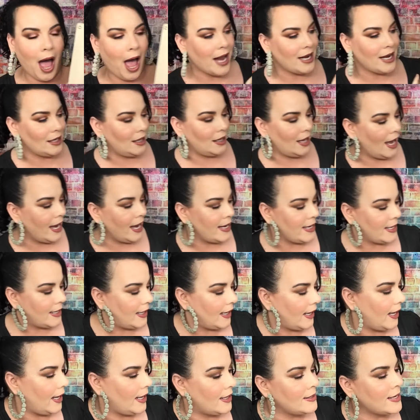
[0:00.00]
I
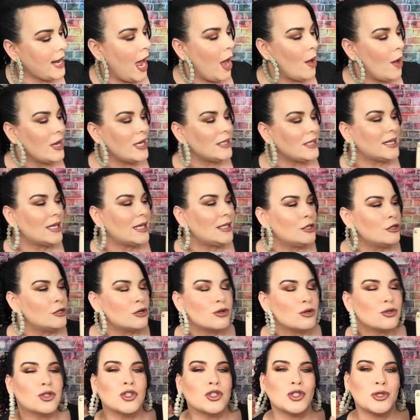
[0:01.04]
like it. Now, it's a
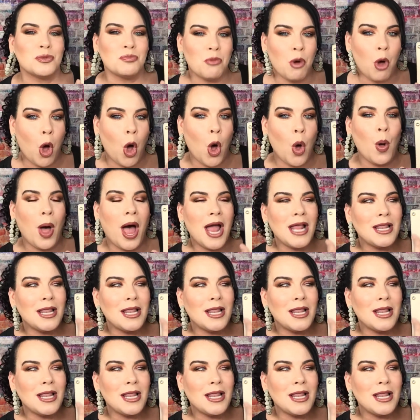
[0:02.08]
little small.